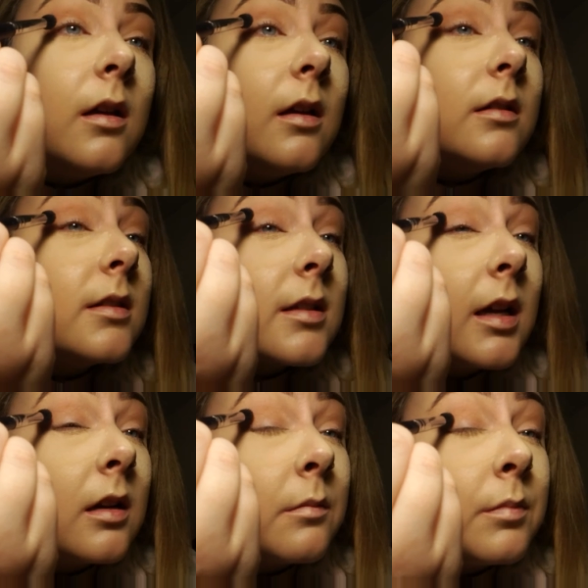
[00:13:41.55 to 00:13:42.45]
Just
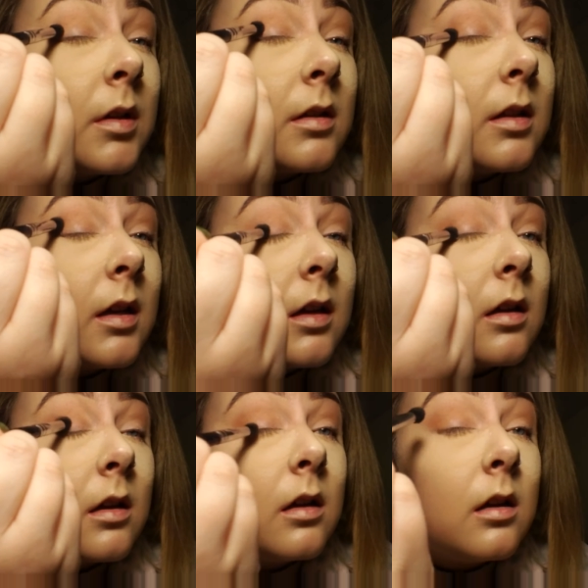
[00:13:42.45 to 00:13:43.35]
kind of put that
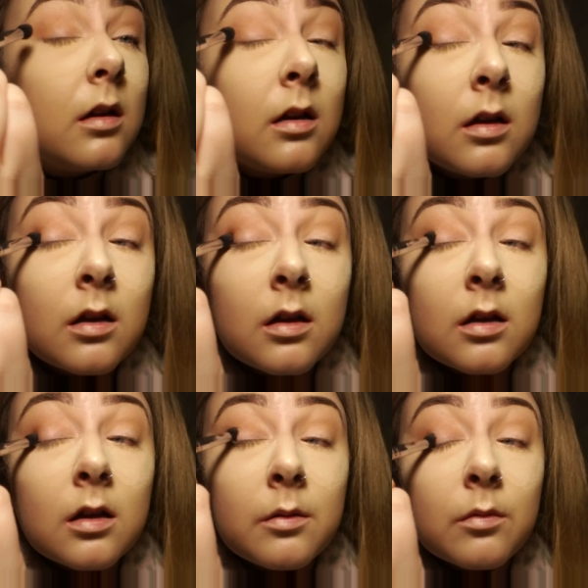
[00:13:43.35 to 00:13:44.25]

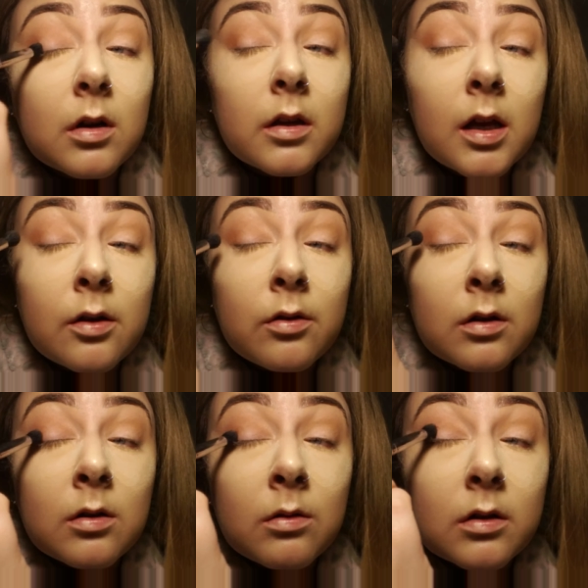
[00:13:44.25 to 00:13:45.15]
more on the outer
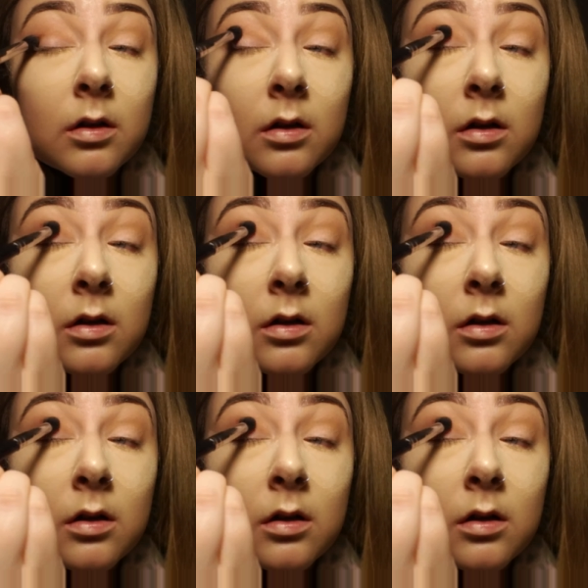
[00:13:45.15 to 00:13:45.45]
corner.